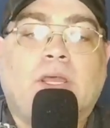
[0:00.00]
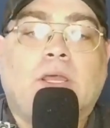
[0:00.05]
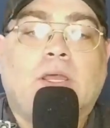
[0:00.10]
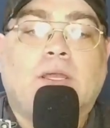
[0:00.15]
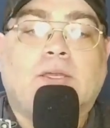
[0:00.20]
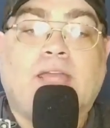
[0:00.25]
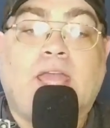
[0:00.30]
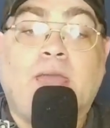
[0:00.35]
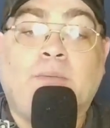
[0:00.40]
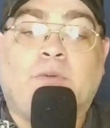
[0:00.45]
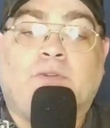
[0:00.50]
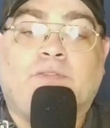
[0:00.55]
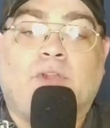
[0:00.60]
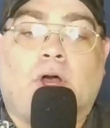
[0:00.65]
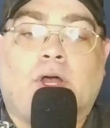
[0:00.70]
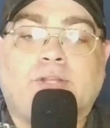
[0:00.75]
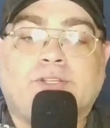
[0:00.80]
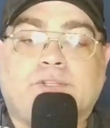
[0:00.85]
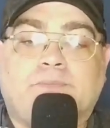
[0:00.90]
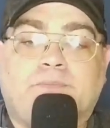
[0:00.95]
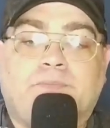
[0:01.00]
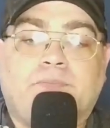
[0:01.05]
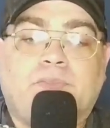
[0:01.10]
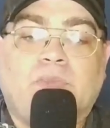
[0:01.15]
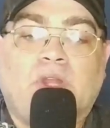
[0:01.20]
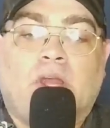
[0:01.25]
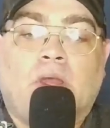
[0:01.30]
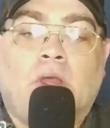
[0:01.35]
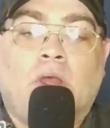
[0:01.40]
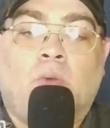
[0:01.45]
Camouflage.
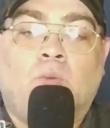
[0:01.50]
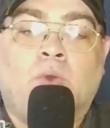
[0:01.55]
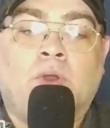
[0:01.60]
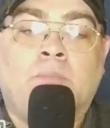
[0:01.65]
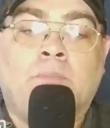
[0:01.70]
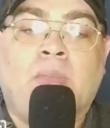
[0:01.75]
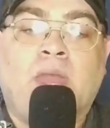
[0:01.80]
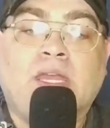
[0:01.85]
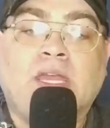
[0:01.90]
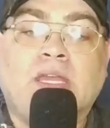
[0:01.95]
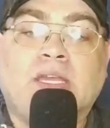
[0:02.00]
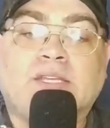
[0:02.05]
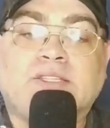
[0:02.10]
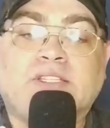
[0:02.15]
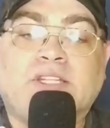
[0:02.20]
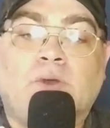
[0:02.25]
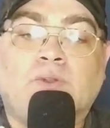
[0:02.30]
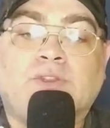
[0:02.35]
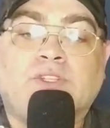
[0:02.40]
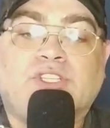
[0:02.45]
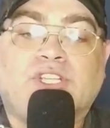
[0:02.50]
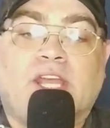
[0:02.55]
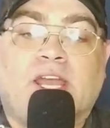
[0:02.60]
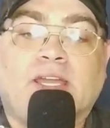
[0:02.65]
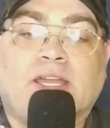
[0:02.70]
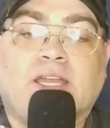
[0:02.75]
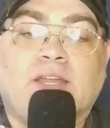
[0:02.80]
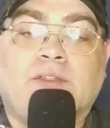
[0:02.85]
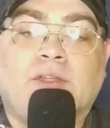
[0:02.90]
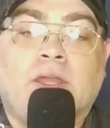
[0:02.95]
When making a stealth
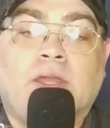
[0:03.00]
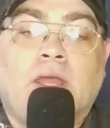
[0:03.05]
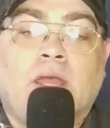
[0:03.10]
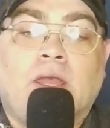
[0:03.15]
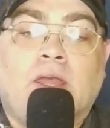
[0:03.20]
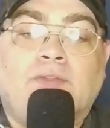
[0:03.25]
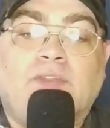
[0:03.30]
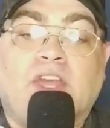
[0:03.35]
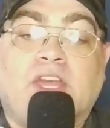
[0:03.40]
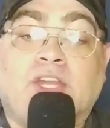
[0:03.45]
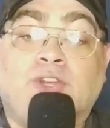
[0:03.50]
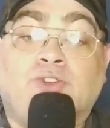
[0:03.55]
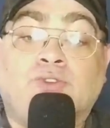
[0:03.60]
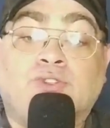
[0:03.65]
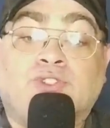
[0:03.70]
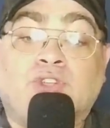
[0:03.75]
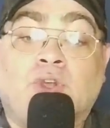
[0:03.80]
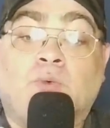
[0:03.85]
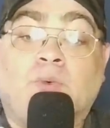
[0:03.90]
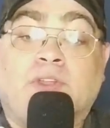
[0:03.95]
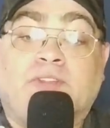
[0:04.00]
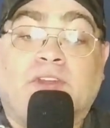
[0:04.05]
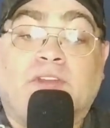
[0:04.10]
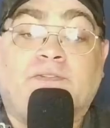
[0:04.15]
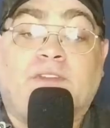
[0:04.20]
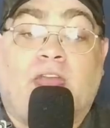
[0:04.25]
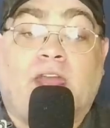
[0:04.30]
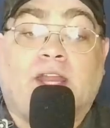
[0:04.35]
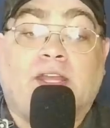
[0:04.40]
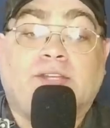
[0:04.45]
check, they can do so with
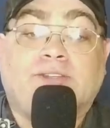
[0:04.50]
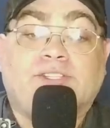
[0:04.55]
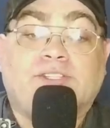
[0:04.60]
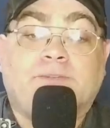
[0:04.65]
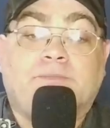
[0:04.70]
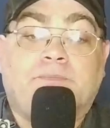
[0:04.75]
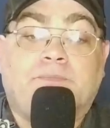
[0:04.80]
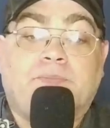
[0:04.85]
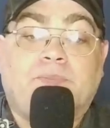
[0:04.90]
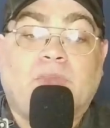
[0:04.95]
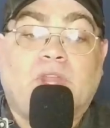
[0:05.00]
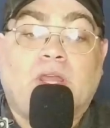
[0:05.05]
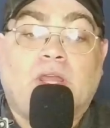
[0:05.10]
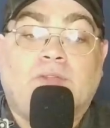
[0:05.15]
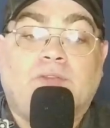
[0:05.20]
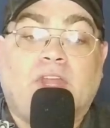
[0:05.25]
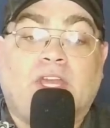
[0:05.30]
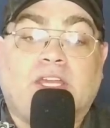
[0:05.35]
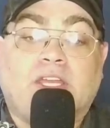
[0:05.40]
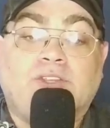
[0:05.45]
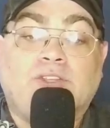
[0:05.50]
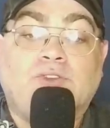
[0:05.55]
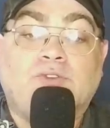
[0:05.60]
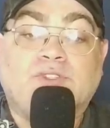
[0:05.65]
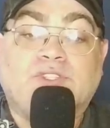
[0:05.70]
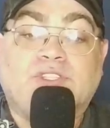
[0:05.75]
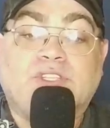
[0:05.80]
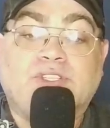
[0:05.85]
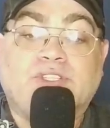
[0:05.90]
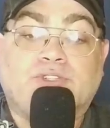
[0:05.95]
advantage. They can
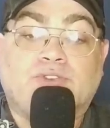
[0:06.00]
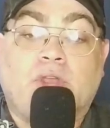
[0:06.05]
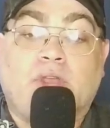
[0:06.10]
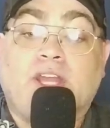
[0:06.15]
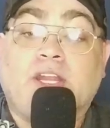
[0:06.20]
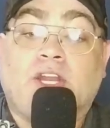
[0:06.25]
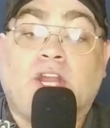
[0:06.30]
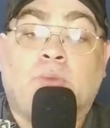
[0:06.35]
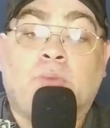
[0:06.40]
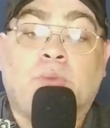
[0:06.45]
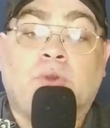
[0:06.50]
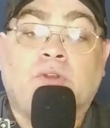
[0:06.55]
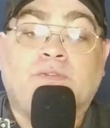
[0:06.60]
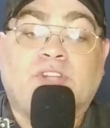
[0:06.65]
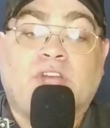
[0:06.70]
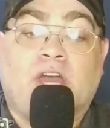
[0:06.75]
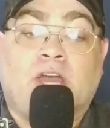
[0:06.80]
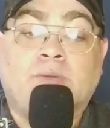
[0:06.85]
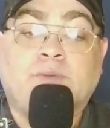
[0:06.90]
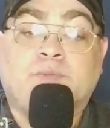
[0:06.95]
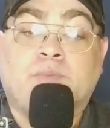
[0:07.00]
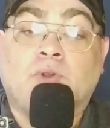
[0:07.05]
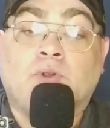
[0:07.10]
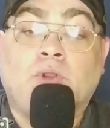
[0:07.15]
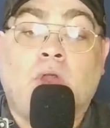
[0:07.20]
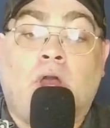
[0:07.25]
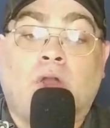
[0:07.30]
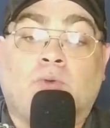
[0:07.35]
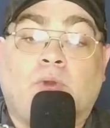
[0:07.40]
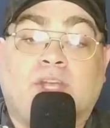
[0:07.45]
use this trait a number of times per
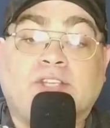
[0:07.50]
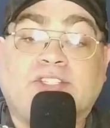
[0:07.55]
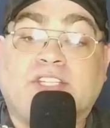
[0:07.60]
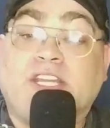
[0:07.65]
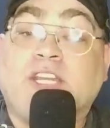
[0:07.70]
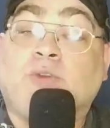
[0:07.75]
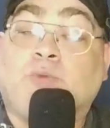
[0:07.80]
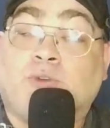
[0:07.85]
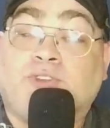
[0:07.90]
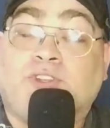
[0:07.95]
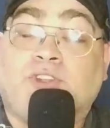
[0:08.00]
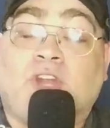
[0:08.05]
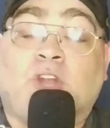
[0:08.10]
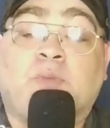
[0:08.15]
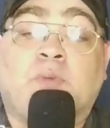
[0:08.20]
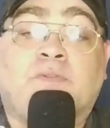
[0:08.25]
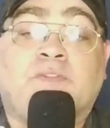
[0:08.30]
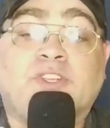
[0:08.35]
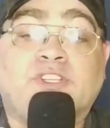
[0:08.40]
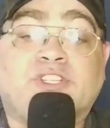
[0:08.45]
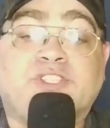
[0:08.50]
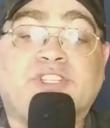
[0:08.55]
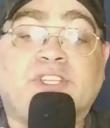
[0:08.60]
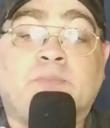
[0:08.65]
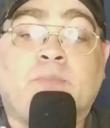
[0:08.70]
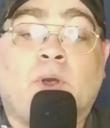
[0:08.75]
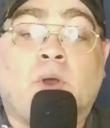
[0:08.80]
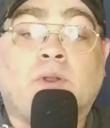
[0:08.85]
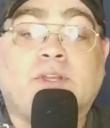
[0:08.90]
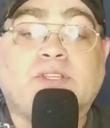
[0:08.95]
long rest equal to their proficiency
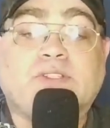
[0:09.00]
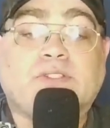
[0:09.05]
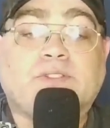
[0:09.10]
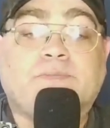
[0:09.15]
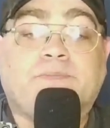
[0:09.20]
bonus.